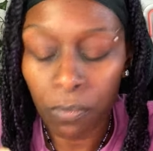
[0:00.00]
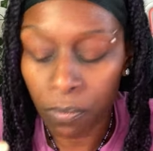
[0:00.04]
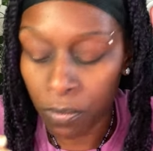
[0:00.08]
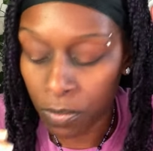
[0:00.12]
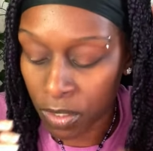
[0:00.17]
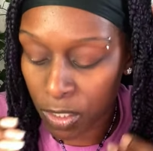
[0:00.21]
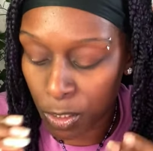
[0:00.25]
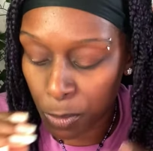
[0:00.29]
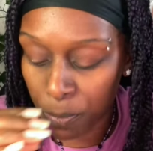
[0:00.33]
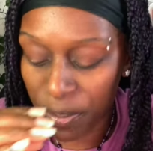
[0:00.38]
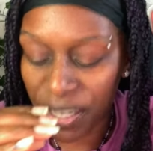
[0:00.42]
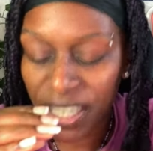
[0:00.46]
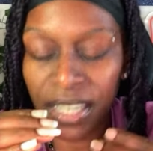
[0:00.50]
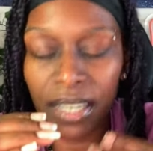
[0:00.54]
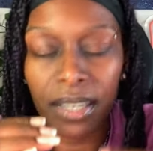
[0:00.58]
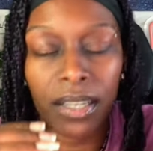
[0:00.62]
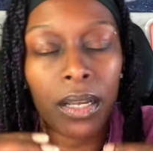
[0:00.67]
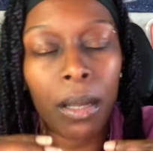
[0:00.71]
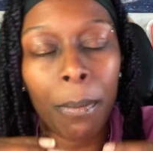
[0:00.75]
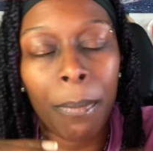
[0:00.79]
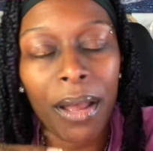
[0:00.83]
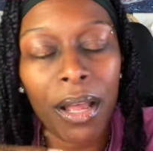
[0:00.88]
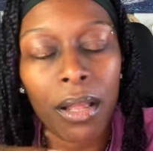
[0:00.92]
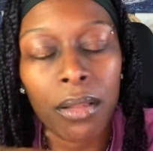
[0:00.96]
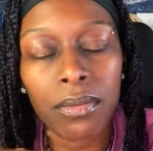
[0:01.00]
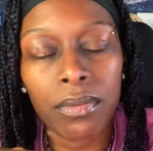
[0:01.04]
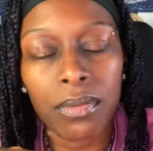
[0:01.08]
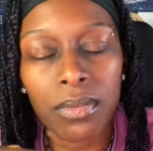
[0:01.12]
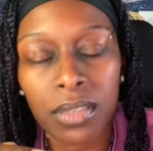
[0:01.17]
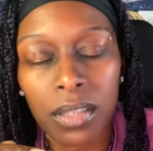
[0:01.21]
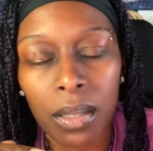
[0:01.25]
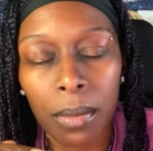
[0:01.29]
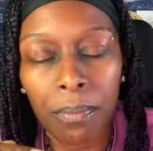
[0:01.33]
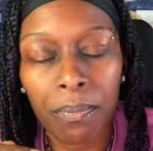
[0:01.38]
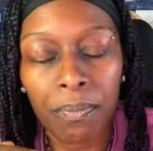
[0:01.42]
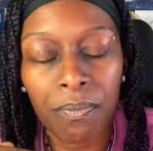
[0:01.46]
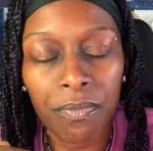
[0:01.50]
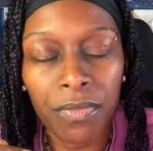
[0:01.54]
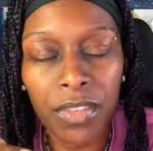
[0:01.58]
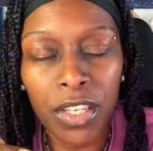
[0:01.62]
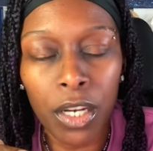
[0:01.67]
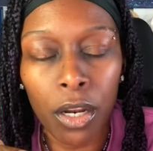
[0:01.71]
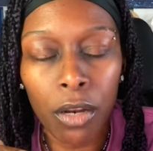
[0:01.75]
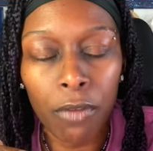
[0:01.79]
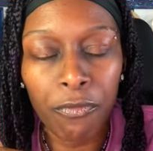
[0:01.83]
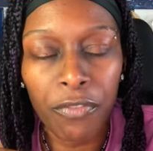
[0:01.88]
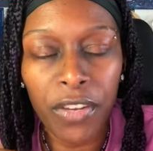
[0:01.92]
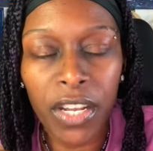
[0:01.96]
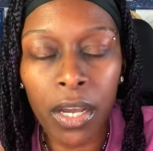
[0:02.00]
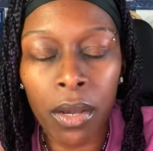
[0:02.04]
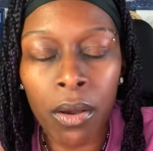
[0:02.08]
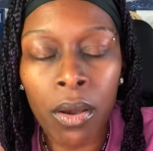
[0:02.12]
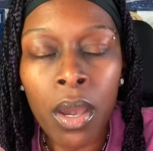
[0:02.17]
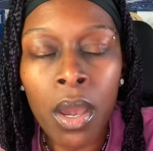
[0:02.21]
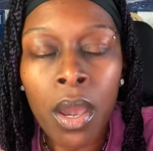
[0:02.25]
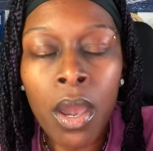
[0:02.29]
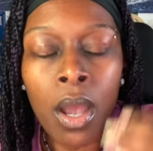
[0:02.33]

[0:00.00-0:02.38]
speaking about some you know fear